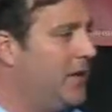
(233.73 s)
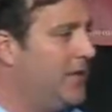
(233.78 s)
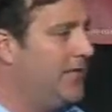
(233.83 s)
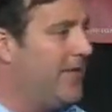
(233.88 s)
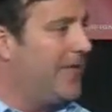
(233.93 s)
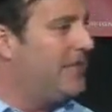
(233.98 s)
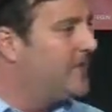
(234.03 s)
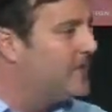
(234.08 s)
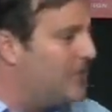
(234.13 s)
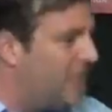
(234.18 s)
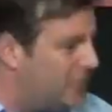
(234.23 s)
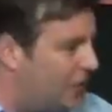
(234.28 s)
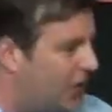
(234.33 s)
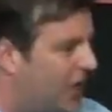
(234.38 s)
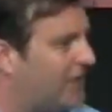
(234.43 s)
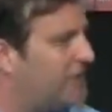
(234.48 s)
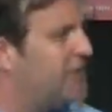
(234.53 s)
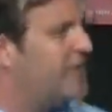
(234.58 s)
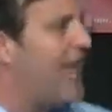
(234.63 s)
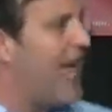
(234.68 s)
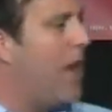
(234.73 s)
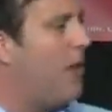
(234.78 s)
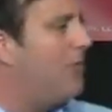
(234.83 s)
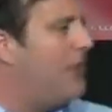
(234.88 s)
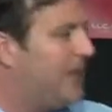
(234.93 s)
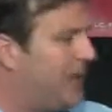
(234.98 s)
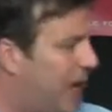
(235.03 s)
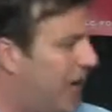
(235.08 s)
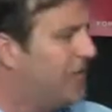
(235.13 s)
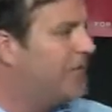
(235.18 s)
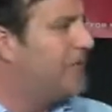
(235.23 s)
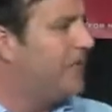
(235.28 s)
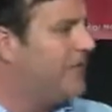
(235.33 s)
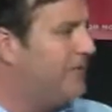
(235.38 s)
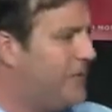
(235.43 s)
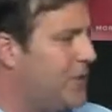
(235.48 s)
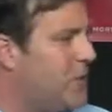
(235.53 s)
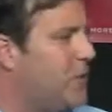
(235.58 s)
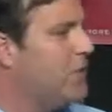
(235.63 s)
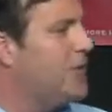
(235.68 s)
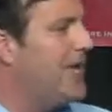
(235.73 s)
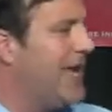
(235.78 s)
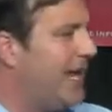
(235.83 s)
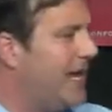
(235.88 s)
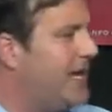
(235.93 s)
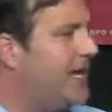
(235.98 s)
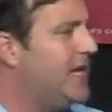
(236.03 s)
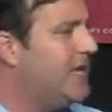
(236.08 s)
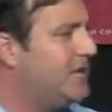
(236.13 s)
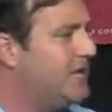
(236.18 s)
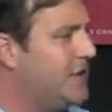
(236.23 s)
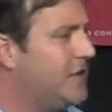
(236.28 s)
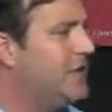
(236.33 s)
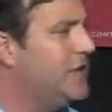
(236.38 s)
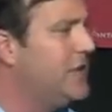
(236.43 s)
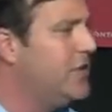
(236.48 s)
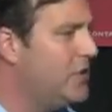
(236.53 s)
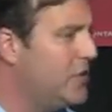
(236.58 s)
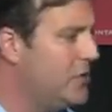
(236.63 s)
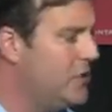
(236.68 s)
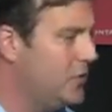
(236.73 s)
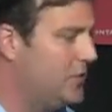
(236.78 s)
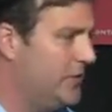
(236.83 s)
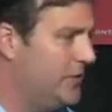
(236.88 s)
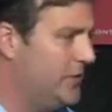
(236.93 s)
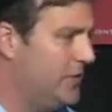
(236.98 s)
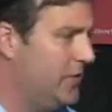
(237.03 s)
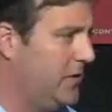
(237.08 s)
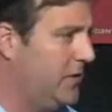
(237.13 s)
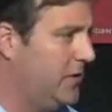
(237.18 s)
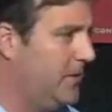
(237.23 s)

That's just now because of you getting into the news.